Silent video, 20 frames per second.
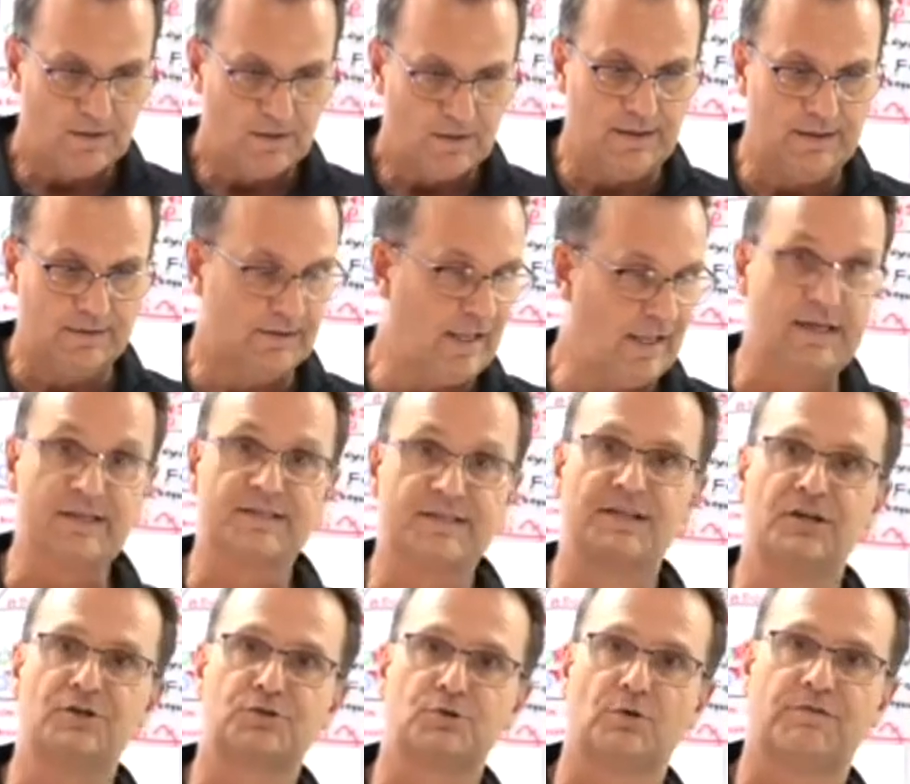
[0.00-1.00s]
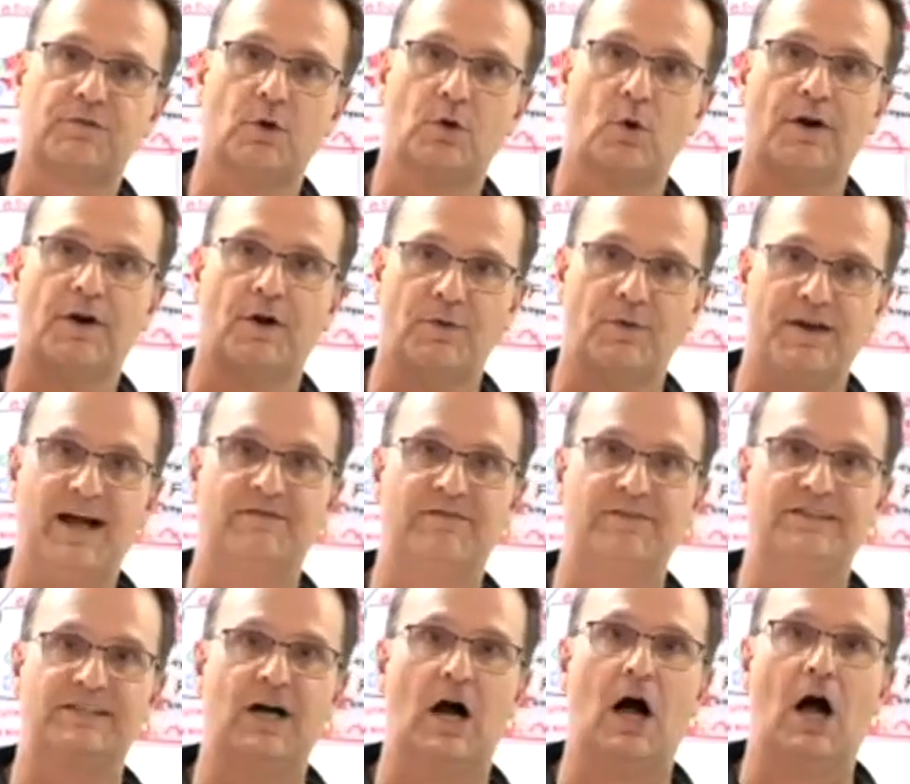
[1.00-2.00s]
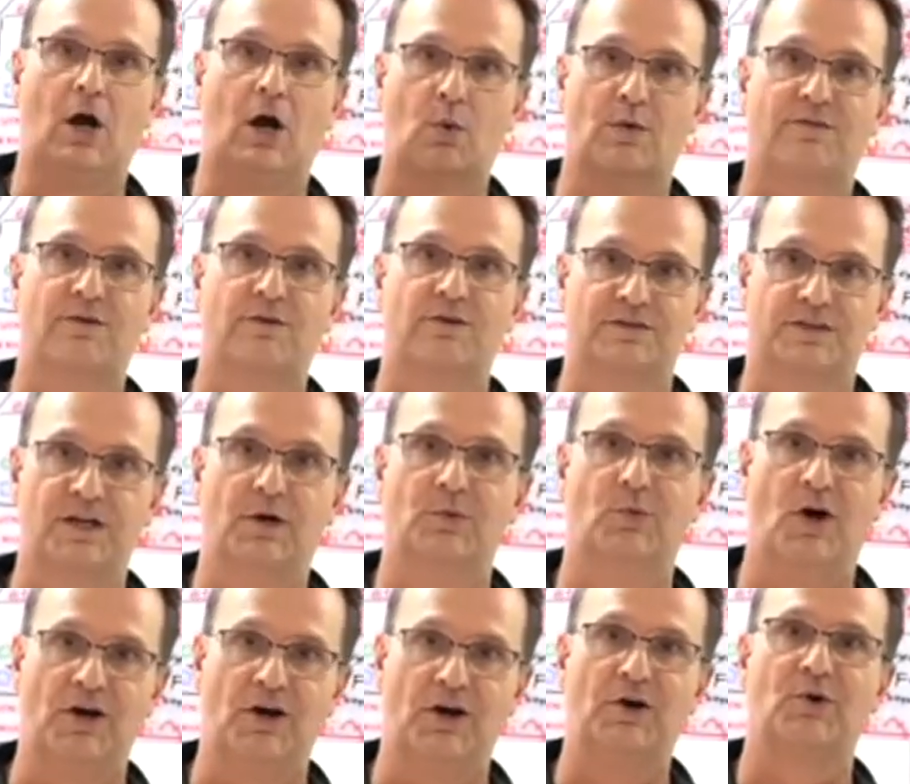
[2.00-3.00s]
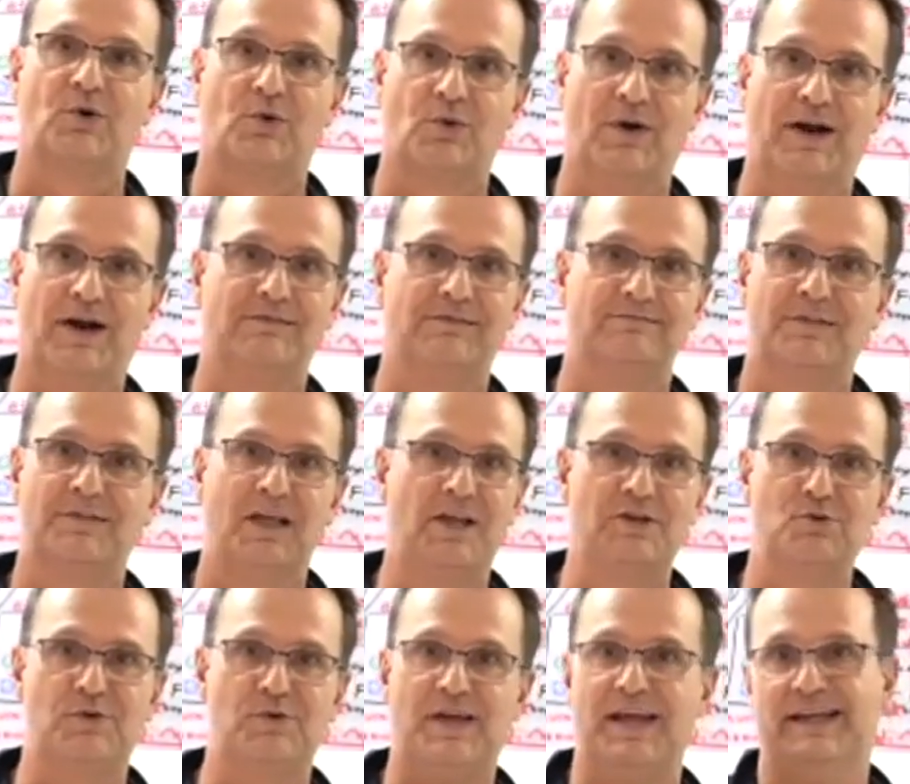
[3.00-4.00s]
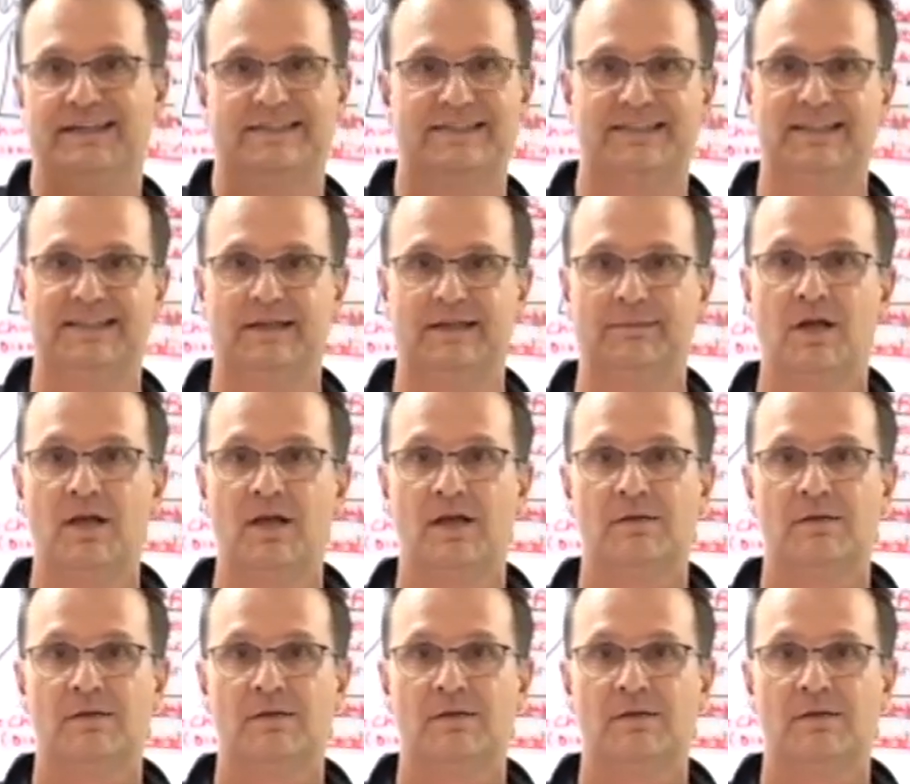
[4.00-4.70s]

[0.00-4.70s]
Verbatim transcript: it, like in Central Florida, we have these aquifers that run underground and you can't see them,